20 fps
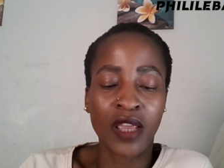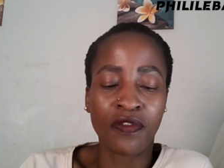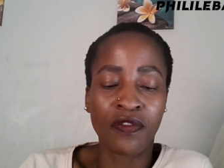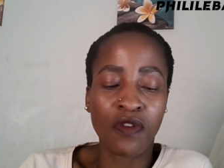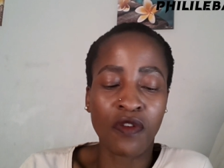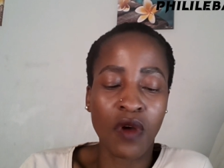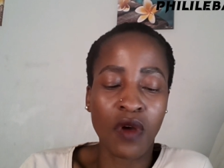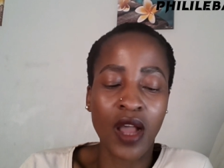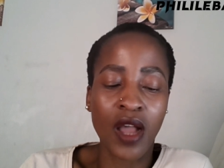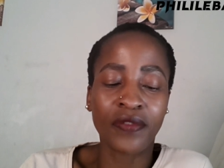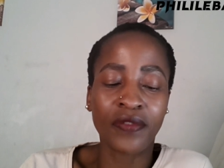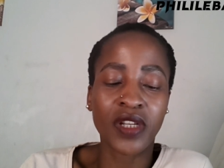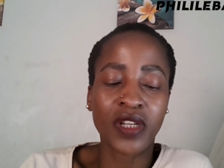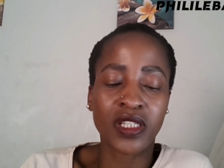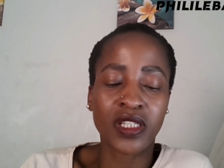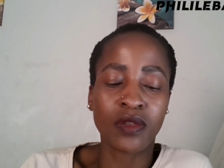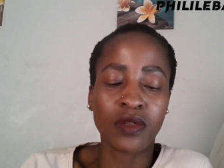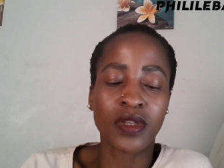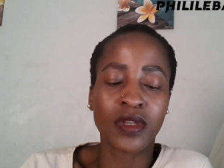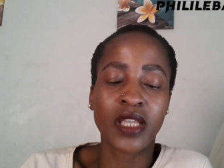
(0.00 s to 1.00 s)
4 after
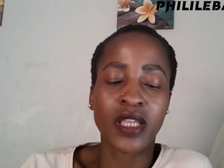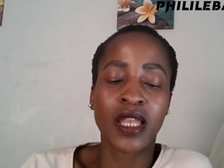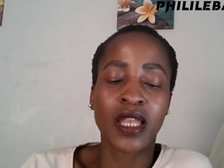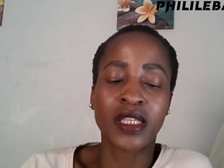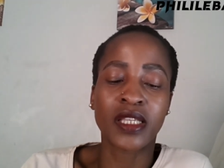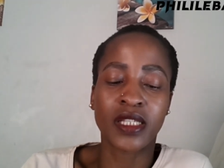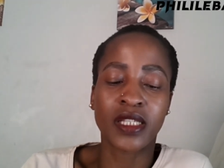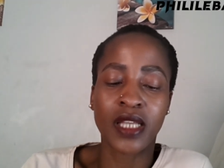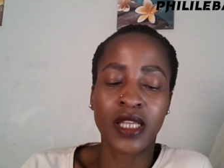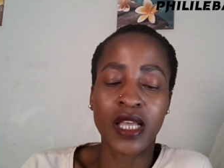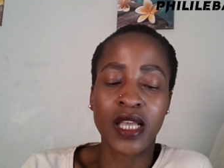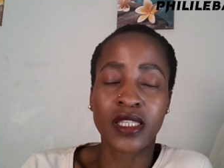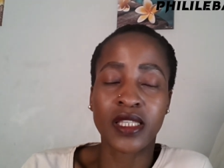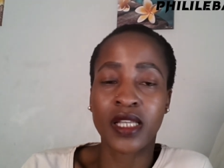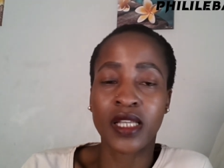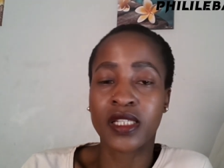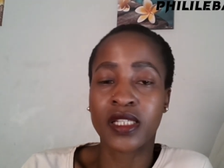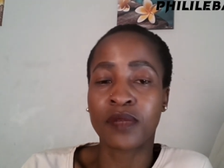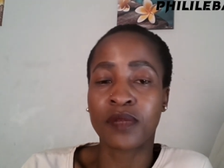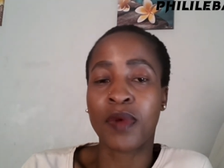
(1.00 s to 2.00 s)
she was allegedly
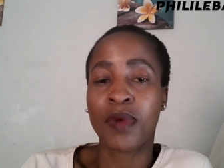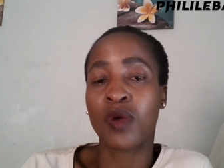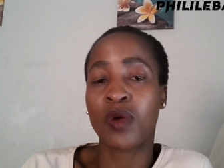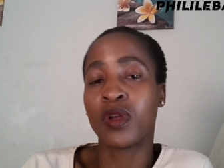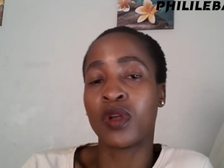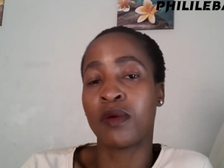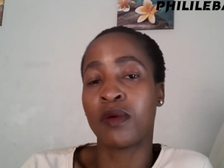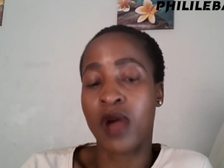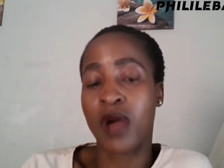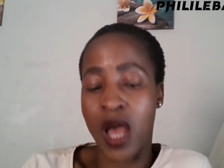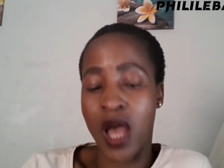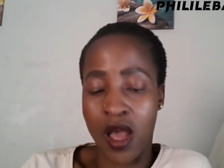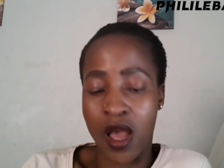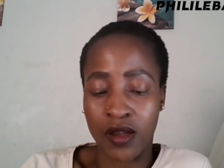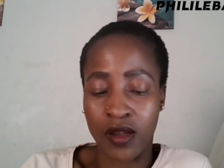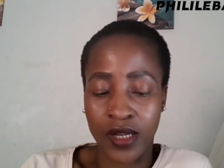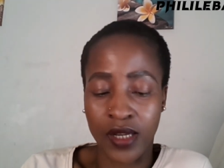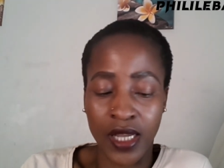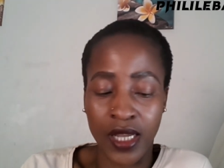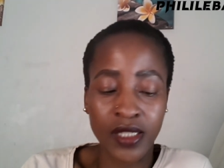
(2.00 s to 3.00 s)
assaulted by
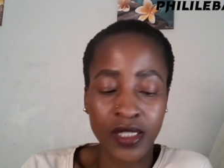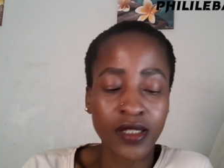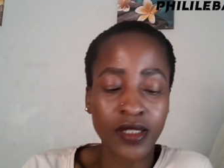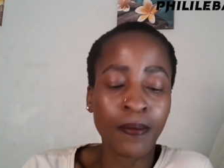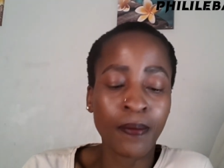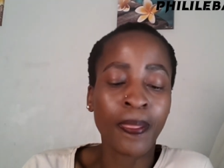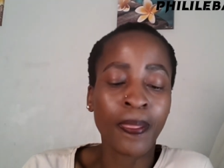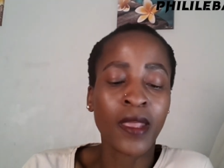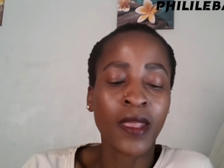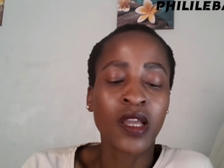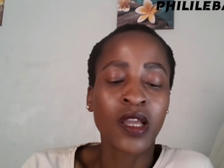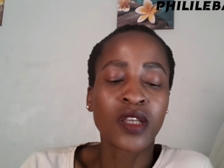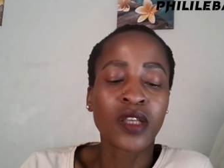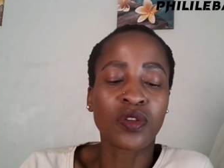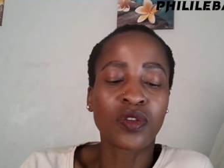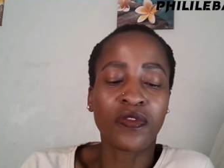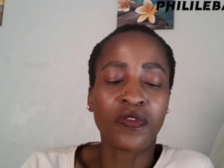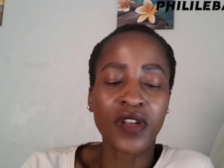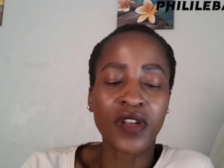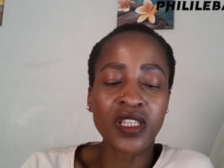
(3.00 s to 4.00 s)
Ulebuha, right?
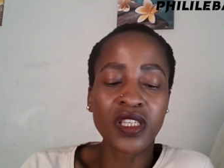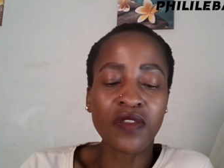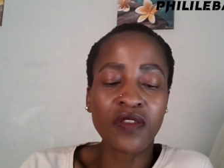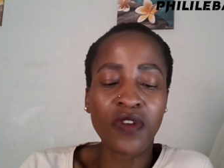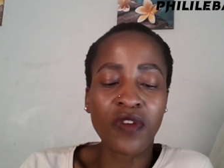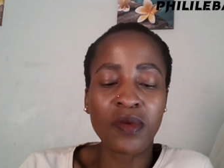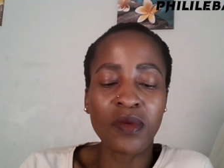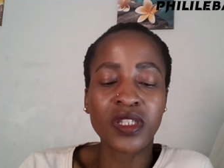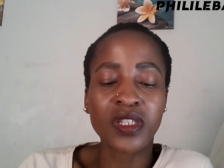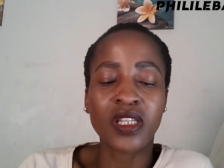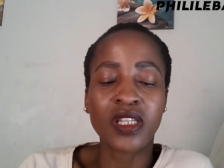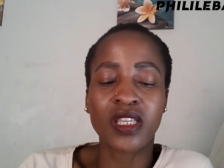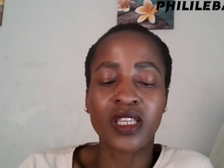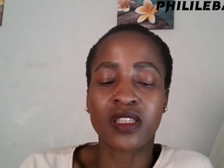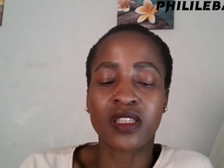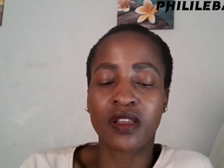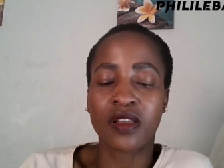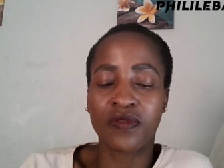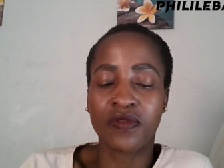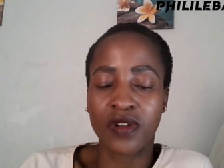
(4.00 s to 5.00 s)
So fresh information has
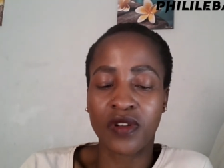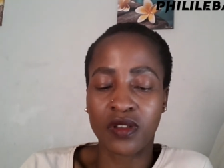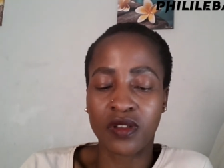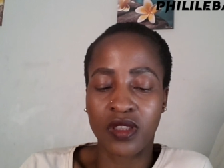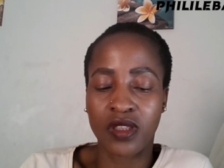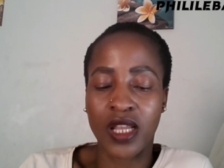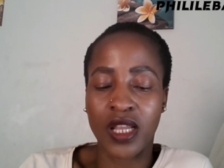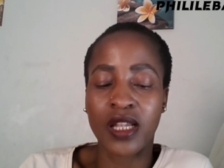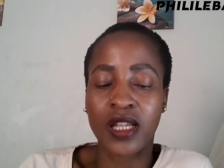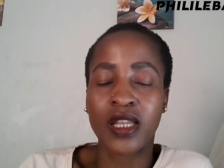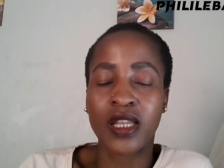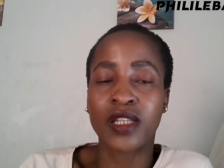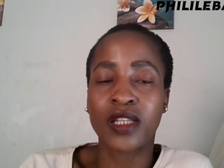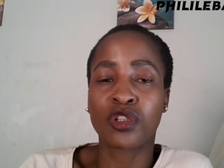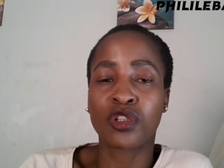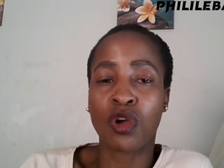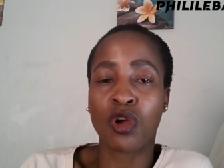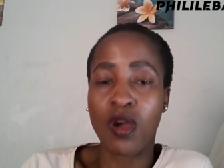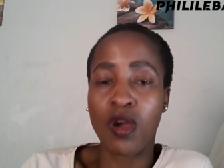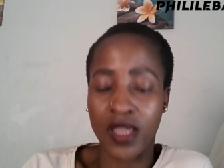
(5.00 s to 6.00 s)
revealed that
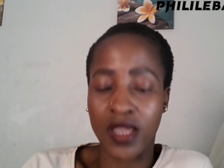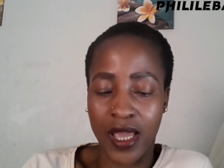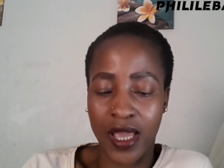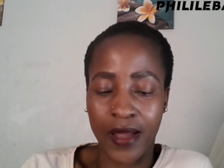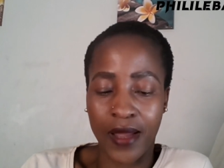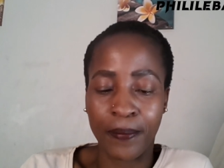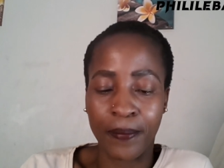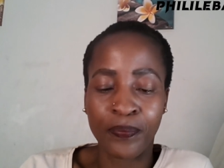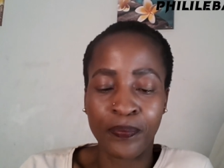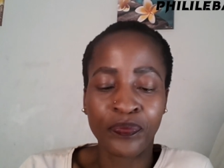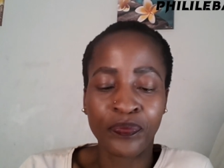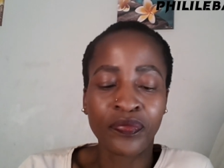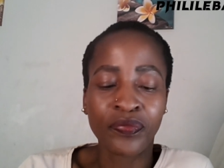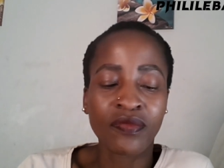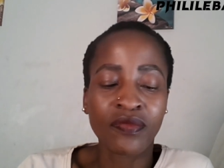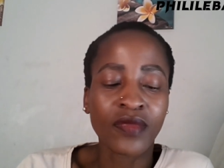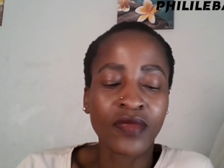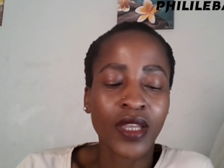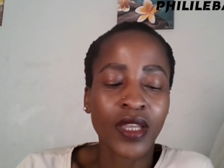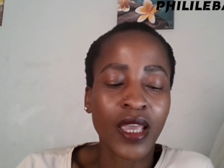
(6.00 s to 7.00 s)
Letoya
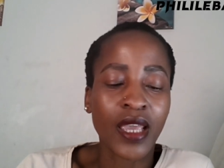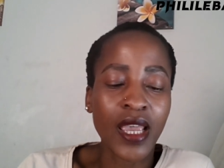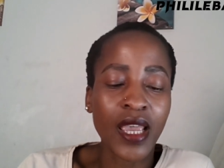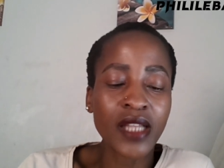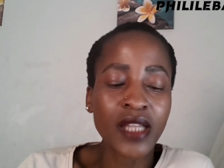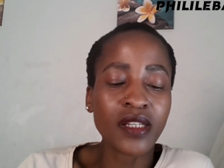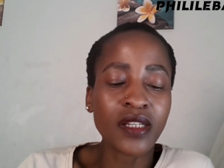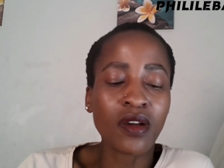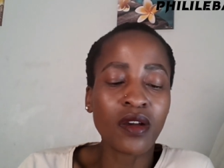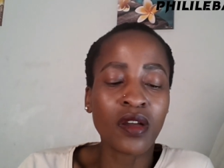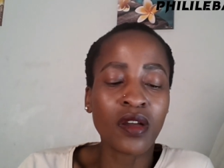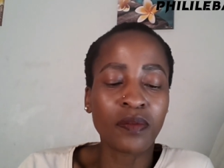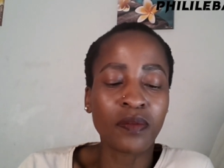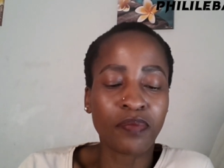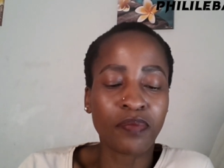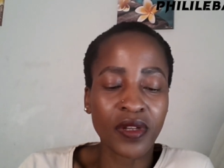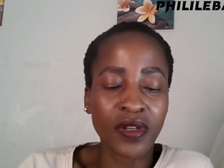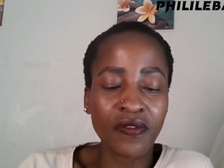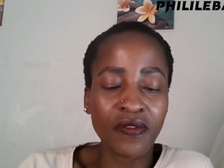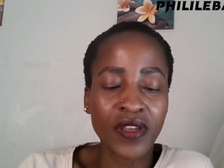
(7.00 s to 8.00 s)
had on
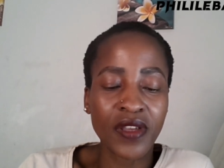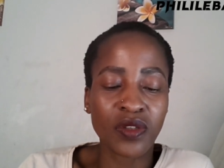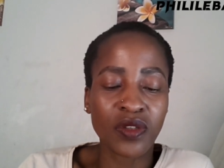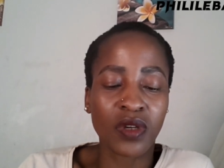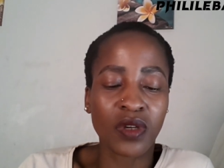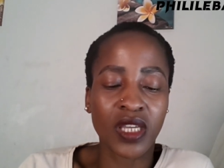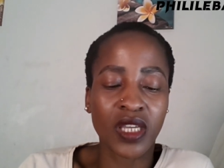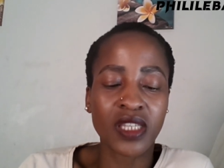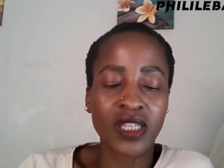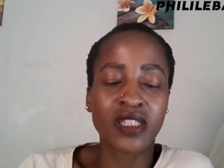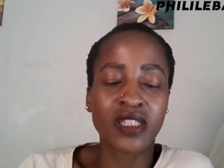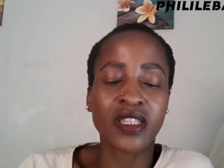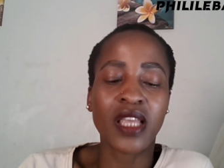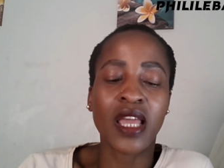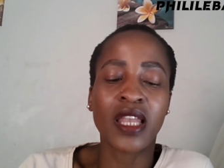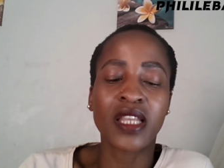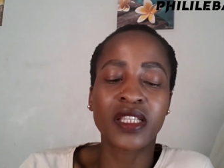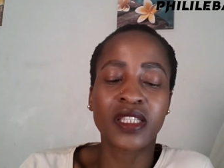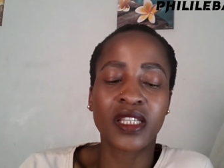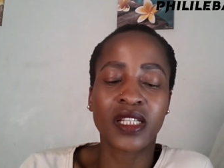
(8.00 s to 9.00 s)
previous occasions
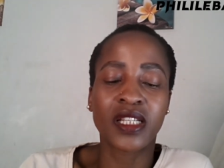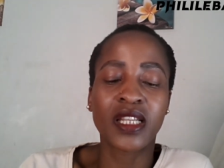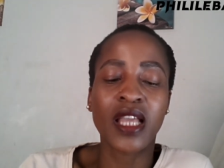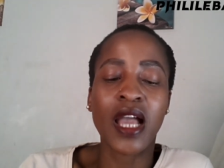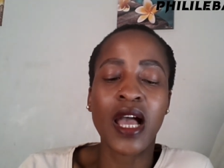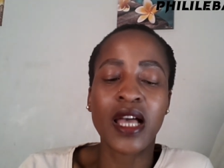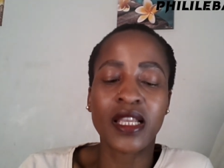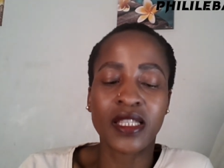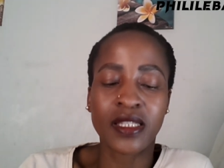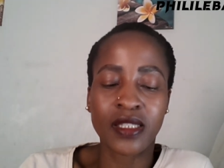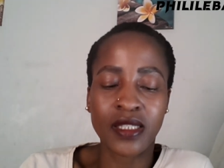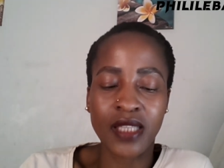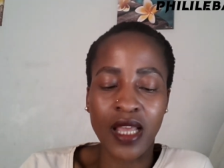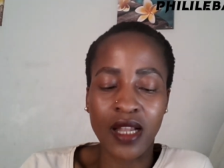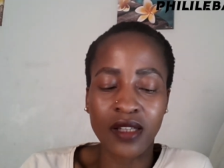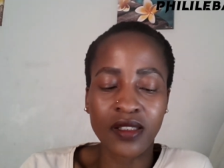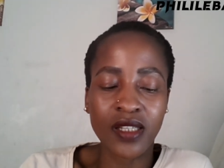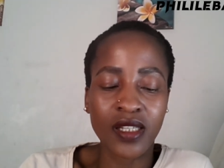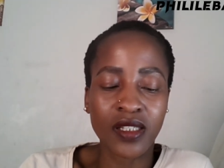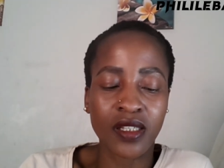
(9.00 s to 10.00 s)
allegedly
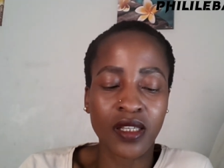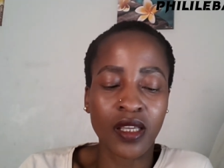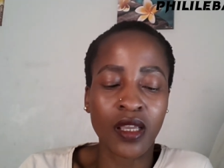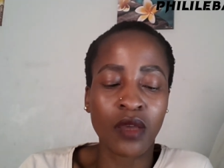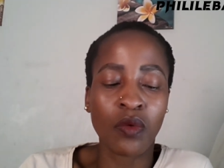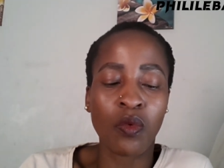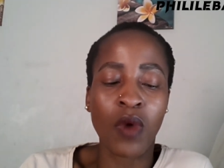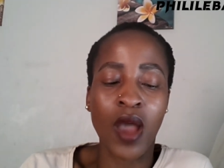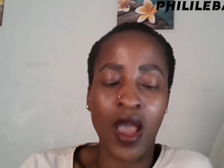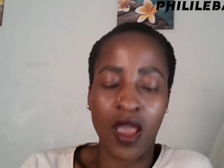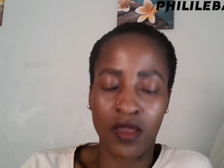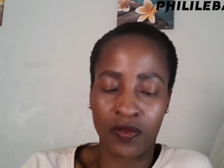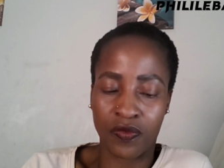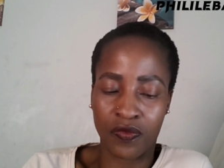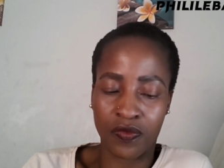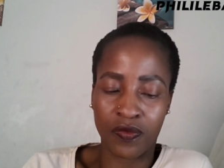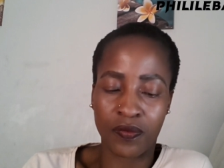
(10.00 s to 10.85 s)
assaulted her wife.